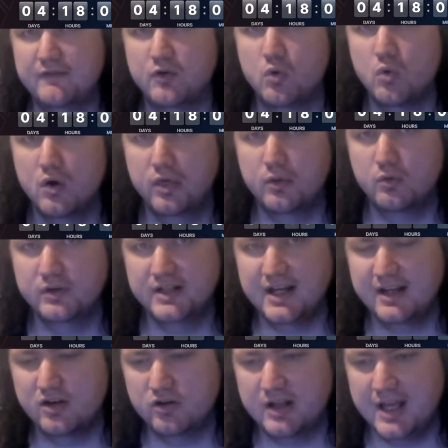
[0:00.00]
Hawthorn
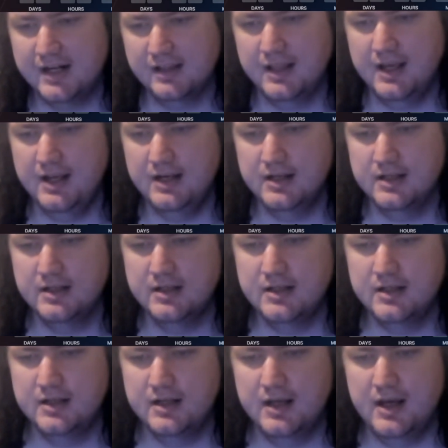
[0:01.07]
taking on Adelaide
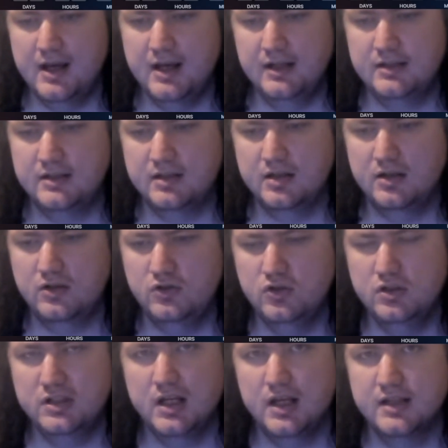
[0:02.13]
at
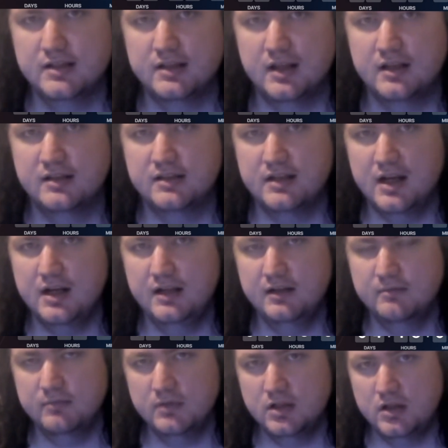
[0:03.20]
Utah's
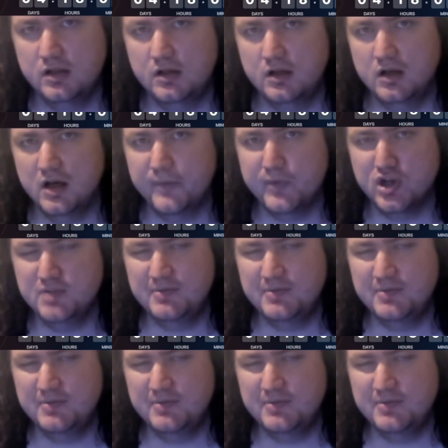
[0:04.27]
Stadium. I'm going to